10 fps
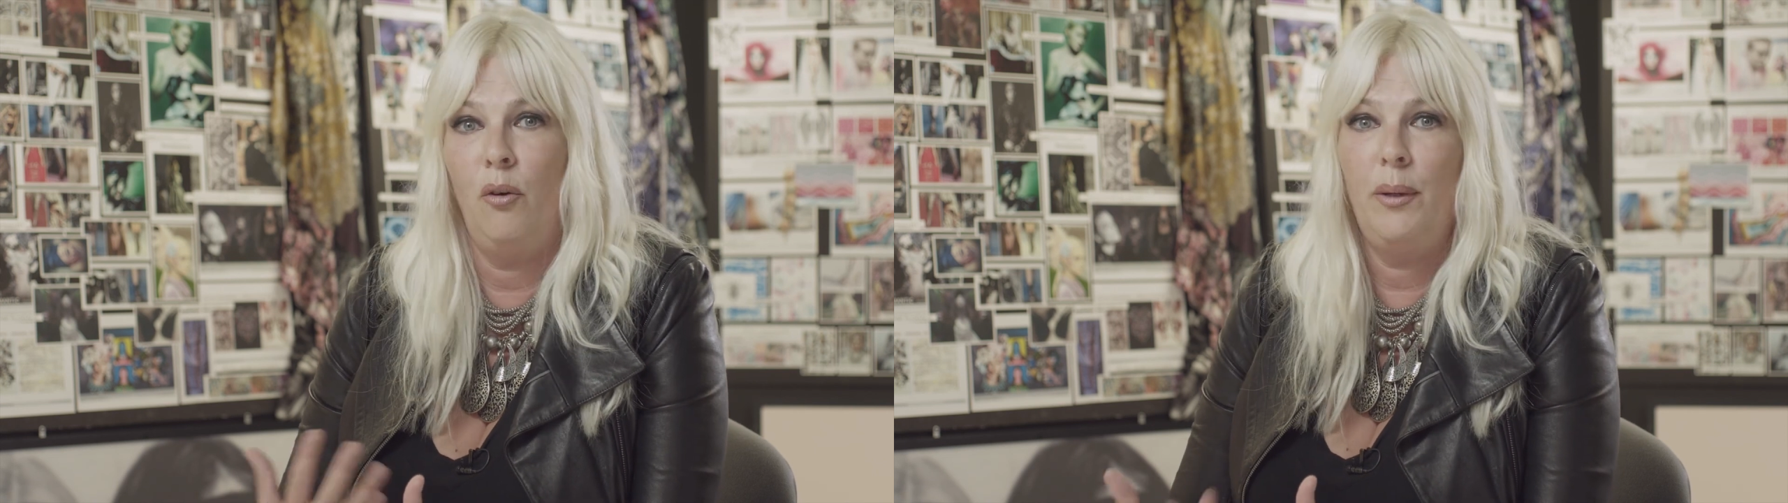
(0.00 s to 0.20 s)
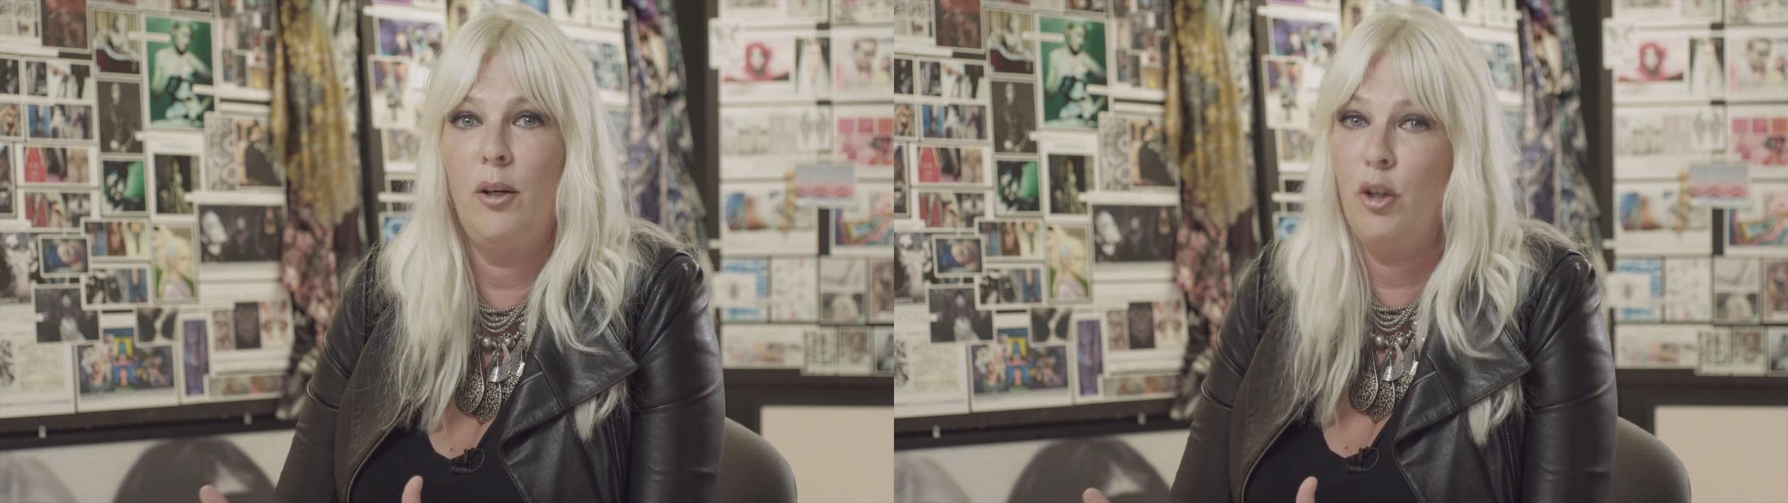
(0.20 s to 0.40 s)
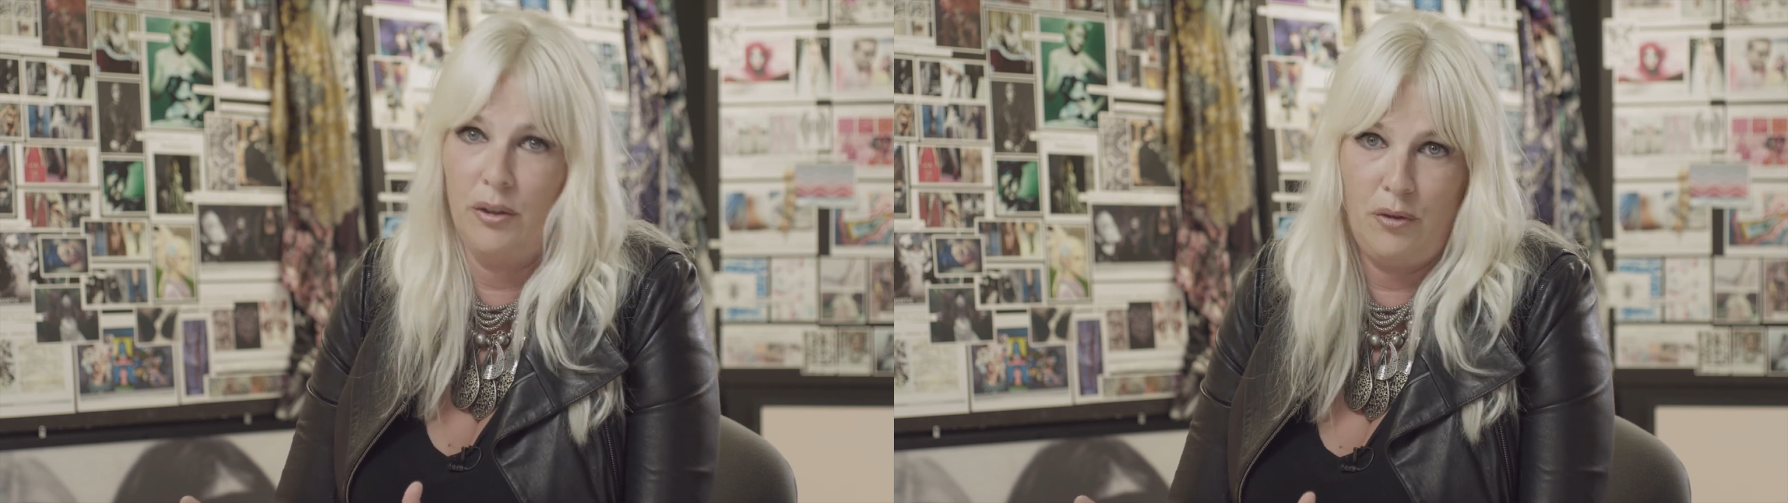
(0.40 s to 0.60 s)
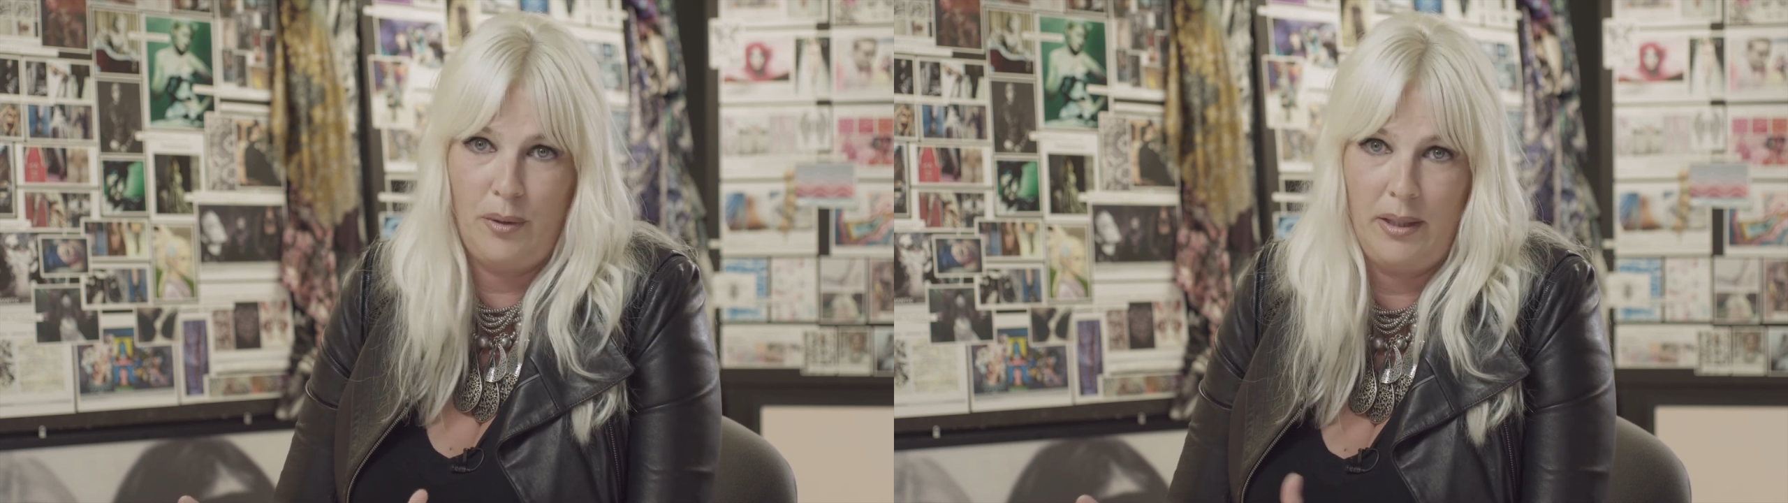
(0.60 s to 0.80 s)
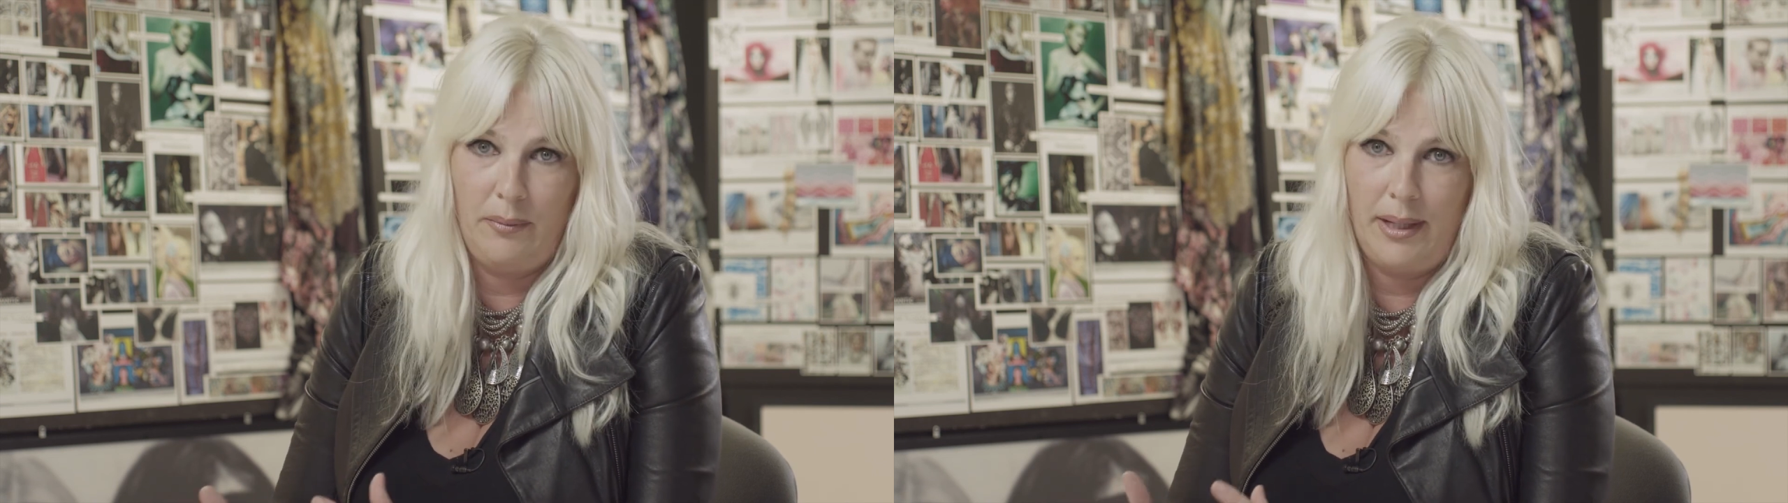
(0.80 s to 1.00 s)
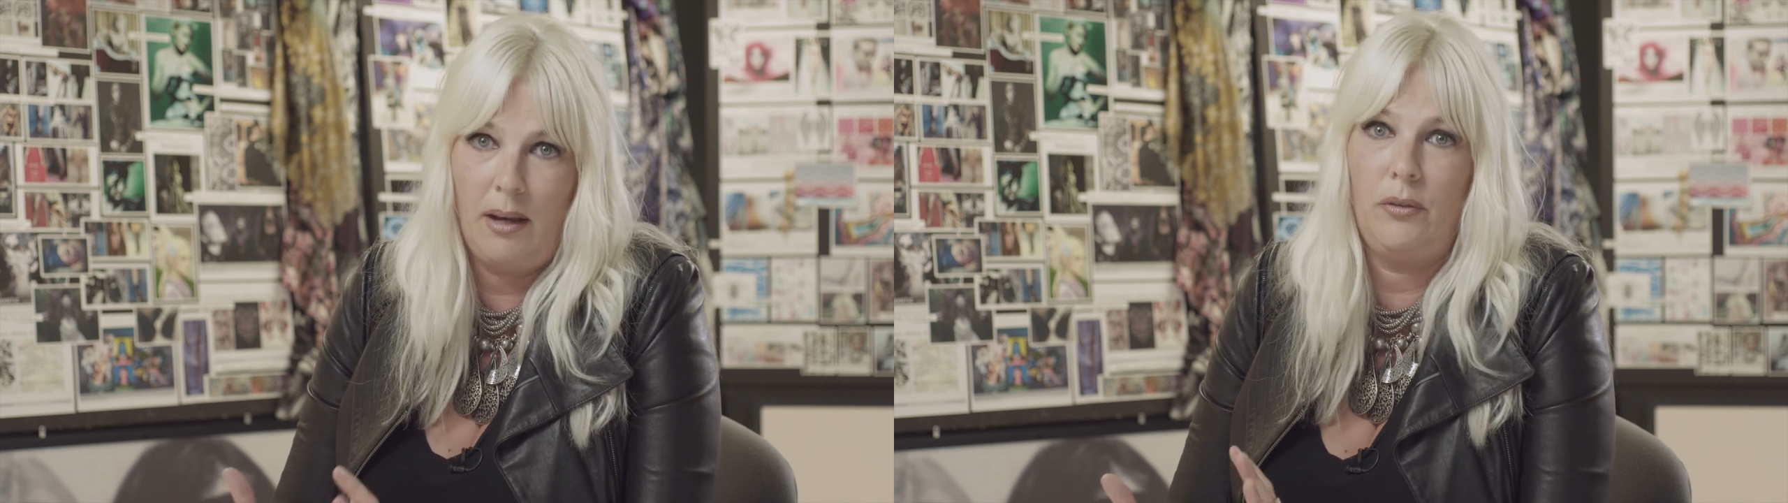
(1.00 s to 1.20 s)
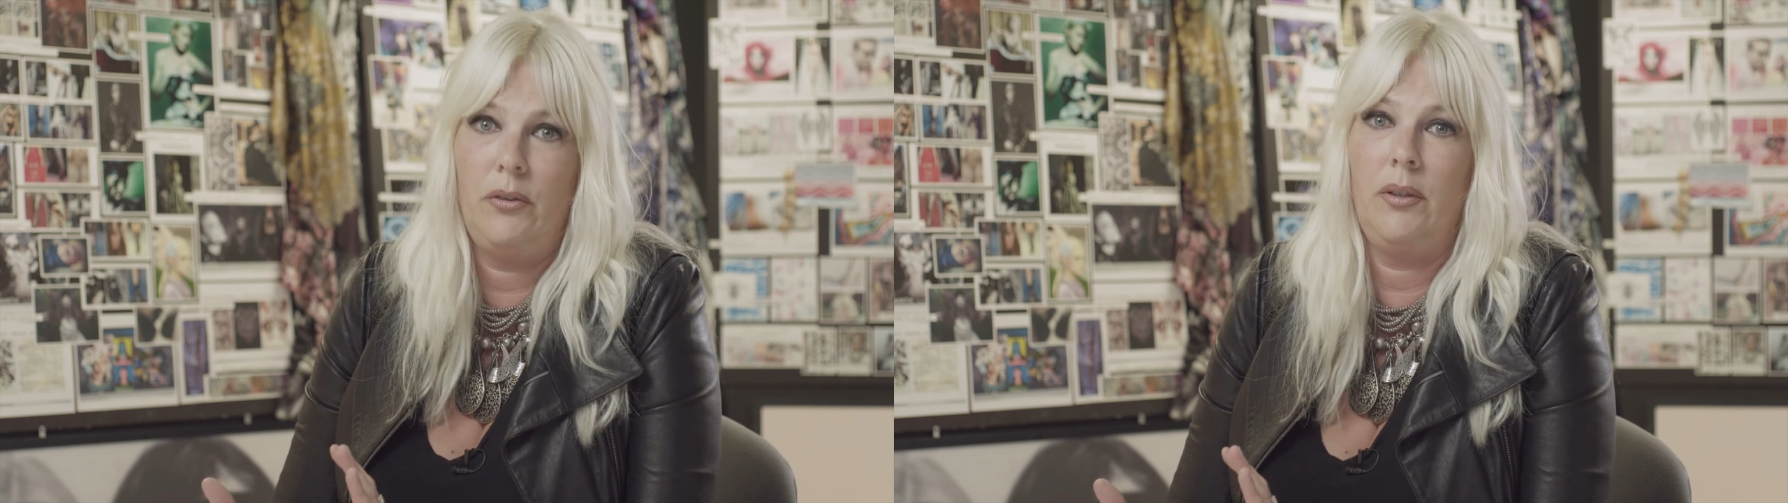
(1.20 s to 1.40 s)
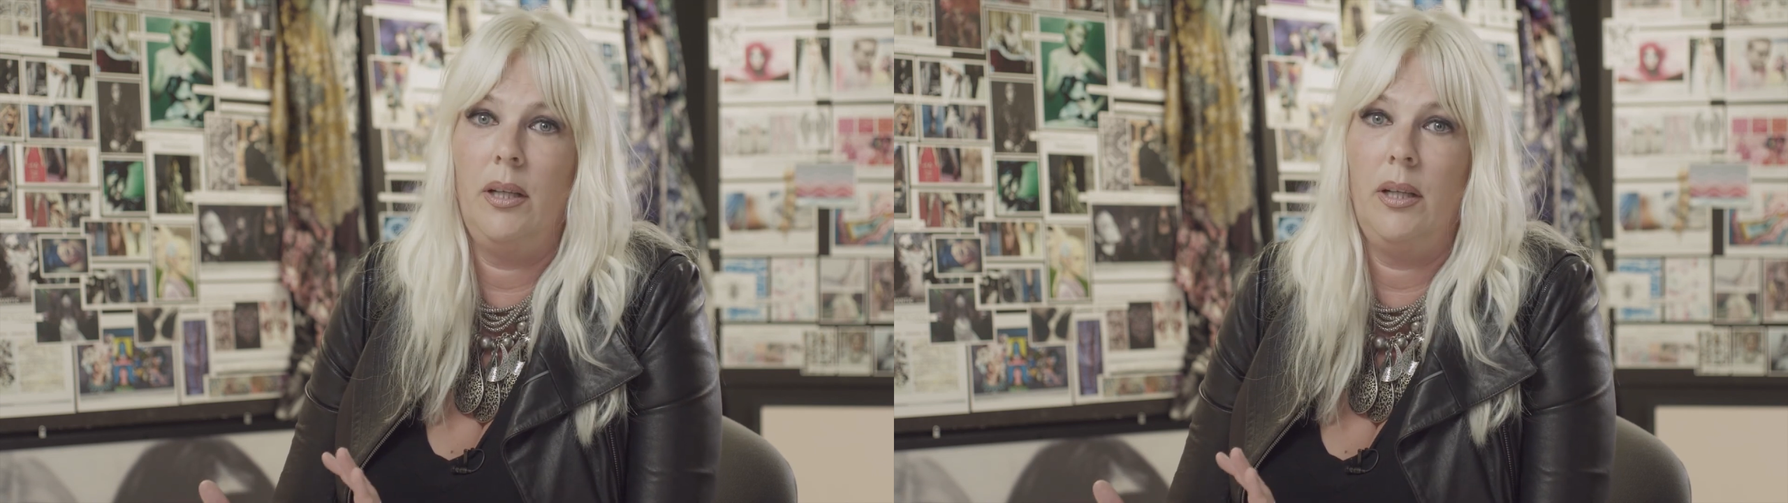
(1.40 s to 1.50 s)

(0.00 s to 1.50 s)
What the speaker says: we couldn't do it without